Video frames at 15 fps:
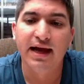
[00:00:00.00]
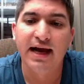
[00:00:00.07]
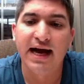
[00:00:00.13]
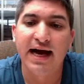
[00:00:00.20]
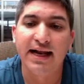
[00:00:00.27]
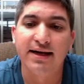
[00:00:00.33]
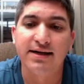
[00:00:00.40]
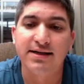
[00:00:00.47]

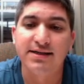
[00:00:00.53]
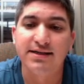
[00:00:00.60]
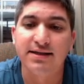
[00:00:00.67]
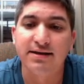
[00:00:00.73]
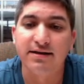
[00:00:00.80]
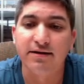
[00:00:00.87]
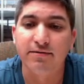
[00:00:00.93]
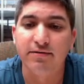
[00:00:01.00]
And
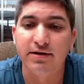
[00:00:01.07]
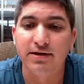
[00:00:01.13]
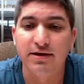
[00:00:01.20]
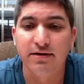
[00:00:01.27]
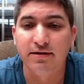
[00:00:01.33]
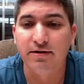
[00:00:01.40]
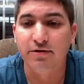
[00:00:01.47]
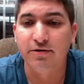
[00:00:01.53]

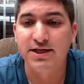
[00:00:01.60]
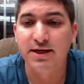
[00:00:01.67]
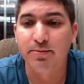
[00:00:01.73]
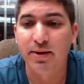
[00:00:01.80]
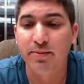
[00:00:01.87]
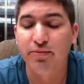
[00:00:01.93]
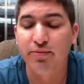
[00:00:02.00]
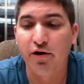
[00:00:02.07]
you
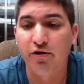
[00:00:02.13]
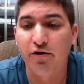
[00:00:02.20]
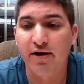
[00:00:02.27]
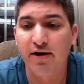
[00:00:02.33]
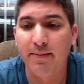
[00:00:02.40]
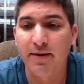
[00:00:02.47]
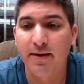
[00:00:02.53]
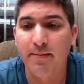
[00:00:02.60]
simply
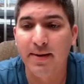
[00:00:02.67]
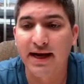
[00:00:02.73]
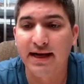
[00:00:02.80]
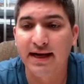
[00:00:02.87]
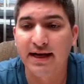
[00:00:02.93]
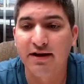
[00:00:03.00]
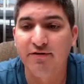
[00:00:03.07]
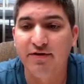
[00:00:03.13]
program the magnetic
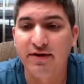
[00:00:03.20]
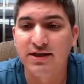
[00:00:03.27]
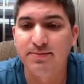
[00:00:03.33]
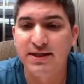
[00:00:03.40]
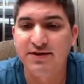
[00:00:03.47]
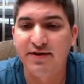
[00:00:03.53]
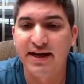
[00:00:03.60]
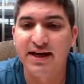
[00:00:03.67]
field
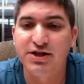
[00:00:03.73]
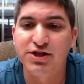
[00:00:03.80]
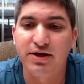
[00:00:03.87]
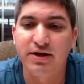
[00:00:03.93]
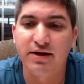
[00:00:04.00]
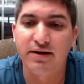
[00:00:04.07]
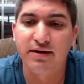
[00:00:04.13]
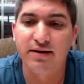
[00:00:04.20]

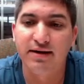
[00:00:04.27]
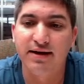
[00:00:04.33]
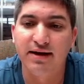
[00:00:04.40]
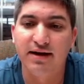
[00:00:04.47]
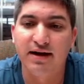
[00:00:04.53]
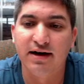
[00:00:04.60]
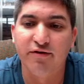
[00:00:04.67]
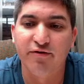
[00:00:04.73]
specification
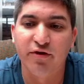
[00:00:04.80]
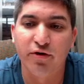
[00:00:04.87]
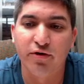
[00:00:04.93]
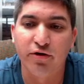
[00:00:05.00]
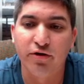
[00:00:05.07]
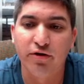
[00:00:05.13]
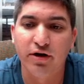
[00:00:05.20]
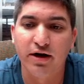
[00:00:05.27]
of
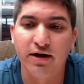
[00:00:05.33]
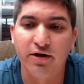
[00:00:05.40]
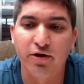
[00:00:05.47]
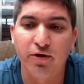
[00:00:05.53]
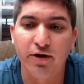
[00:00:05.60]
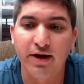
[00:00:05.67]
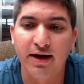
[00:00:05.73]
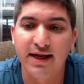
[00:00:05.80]
your
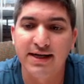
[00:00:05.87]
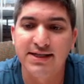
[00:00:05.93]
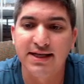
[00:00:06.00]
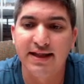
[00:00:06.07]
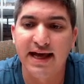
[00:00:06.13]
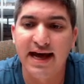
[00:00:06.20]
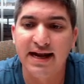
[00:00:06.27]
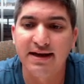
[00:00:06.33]
coil into
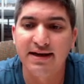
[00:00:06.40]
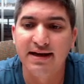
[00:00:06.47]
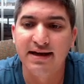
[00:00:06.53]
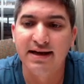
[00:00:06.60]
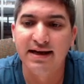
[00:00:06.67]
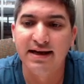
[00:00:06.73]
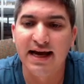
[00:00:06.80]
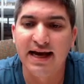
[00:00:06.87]
that.
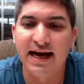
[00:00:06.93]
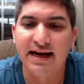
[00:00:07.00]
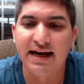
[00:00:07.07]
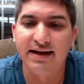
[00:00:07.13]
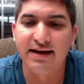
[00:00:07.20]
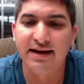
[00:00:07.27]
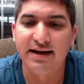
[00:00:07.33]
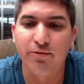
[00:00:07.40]

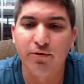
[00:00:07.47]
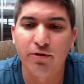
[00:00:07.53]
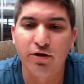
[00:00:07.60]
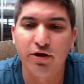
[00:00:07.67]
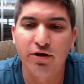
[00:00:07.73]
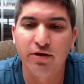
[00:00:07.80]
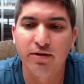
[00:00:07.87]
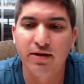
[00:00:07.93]
and it will
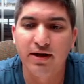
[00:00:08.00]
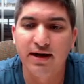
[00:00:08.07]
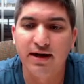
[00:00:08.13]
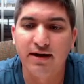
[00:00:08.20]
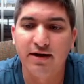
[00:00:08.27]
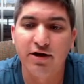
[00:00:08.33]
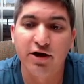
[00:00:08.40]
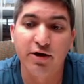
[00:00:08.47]

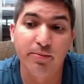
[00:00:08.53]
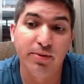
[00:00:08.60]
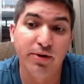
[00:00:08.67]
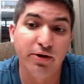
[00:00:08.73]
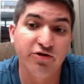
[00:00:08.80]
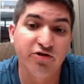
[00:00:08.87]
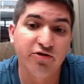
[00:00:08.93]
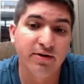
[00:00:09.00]
compute
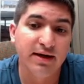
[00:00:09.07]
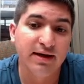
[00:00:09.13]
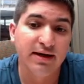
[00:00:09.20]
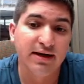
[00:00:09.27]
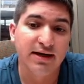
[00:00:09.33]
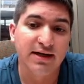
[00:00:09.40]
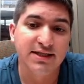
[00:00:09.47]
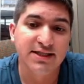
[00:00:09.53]
a
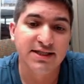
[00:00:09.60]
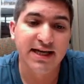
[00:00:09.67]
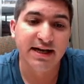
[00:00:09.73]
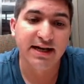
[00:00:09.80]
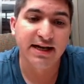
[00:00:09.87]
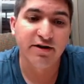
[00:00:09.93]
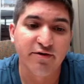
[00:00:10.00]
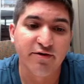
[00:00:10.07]
set
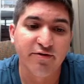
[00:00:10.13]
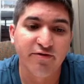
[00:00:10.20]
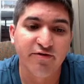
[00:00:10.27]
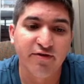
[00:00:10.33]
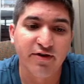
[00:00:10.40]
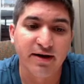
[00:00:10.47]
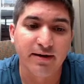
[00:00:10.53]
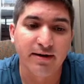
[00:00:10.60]
of
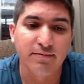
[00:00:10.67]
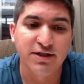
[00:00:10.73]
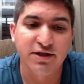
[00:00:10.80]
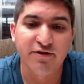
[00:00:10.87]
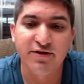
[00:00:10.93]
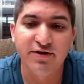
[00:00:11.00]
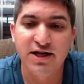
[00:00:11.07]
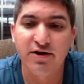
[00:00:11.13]
surface
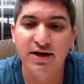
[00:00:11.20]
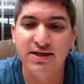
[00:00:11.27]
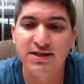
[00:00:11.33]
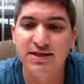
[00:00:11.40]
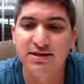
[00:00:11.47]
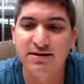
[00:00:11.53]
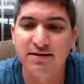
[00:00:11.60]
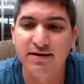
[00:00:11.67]
currents
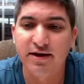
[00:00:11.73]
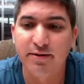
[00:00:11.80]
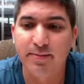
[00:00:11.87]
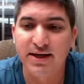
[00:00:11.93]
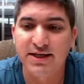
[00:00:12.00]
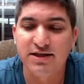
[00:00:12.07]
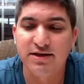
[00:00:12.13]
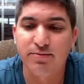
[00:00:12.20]
that best
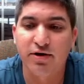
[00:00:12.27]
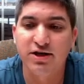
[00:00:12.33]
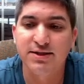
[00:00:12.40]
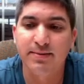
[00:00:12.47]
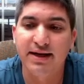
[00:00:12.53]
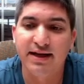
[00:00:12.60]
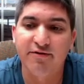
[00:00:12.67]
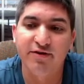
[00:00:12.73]
approximate
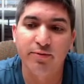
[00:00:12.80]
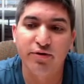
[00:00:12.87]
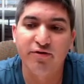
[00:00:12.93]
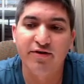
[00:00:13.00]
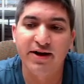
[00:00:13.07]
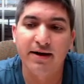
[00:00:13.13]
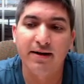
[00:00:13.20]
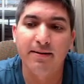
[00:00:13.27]
that field
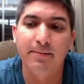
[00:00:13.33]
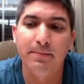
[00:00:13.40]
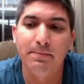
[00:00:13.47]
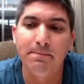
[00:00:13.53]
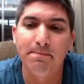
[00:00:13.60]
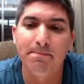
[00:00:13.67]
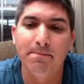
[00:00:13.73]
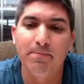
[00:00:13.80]
profile.
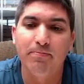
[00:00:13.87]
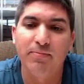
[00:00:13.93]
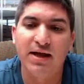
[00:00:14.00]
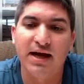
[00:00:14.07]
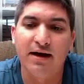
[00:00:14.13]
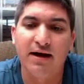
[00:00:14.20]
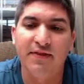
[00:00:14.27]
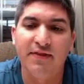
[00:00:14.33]

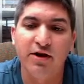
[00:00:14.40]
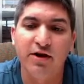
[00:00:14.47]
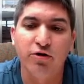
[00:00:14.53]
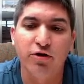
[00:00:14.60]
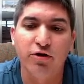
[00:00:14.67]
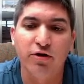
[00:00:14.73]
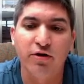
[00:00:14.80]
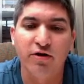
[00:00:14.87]
And then you
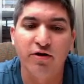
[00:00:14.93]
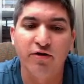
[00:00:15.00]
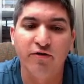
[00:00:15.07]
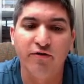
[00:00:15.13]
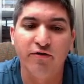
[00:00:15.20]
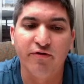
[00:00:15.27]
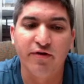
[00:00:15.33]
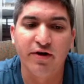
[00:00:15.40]
can
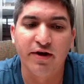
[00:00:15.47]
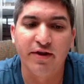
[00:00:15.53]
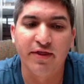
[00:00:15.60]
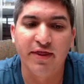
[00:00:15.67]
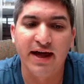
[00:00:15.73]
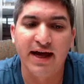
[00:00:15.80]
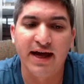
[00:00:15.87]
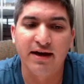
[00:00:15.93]
convert that,
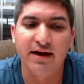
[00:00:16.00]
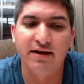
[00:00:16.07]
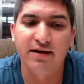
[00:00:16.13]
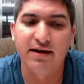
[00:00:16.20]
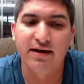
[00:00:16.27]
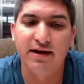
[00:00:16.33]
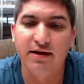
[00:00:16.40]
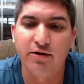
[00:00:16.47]
you can
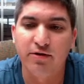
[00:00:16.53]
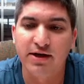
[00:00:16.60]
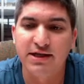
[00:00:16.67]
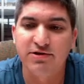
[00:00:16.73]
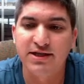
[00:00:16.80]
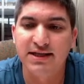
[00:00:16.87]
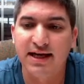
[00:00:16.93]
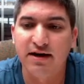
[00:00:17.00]
discretize that
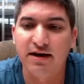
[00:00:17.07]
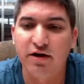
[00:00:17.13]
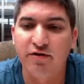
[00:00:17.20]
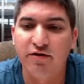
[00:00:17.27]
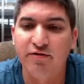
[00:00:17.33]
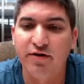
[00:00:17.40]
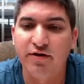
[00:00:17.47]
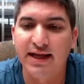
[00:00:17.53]
and convert
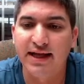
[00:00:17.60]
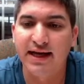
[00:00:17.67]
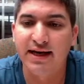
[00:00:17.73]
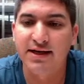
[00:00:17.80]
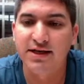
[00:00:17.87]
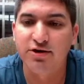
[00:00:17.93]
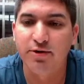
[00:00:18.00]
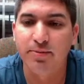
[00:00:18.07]
that into a
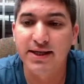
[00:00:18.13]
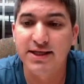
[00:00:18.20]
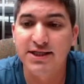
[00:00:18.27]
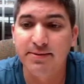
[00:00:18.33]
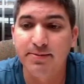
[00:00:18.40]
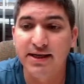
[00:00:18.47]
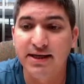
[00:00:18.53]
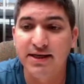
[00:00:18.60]
PCB
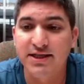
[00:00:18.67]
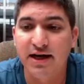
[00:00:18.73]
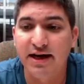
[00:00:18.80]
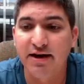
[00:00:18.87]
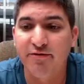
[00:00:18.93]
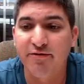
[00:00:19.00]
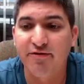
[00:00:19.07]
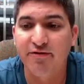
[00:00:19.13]
design file
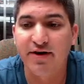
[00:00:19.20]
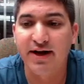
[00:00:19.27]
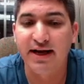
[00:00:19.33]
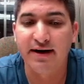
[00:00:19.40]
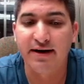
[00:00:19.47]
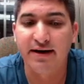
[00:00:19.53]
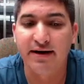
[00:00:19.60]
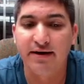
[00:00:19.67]
and then
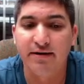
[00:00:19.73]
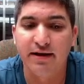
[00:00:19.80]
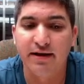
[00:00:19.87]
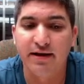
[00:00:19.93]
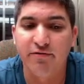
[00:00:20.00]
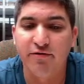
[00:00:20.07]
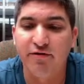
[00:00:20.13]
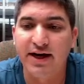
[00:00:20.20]
refine it
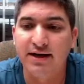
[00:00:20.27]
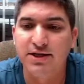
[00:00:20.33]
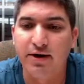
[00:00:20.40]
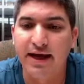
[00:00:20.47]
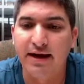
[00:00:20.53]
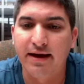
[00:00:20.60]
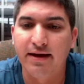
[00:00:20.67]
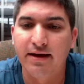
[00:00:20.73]
as you like.
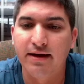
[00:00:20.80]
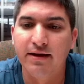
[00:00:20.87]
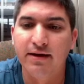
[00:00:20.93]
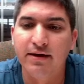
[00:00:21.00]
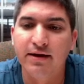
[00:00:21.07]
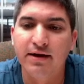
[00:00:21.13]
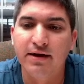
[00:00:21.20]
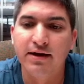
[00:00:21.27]

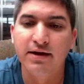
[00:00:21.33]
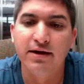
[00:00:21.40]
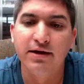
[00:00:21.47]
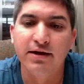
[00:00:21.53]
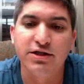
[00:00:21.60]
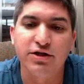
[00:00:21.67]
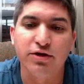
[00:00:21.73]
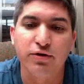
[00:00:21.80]
So say
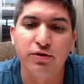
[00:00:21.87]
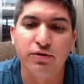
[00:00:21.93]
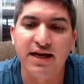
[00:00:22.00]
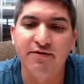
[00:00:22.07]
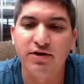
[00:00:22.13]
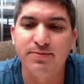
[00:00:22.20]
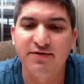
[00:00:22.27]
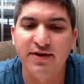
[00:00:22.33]
if your
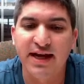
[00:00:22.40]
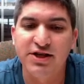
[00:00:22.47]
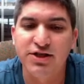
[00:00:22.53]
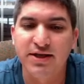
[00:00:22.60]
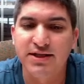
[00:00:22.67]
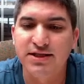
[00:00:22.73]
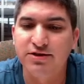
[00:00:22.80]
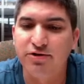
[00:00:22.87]
specification
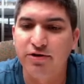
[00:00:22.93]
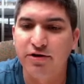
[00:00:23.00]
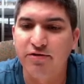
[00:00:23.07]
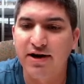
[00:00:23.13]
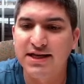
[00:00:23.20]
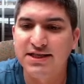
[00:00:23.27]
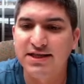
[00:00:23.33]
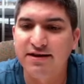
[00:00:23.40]
is too
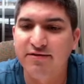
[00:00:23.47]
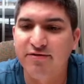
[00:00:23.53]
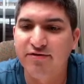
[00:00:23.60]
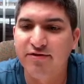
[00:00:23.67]
aggressive,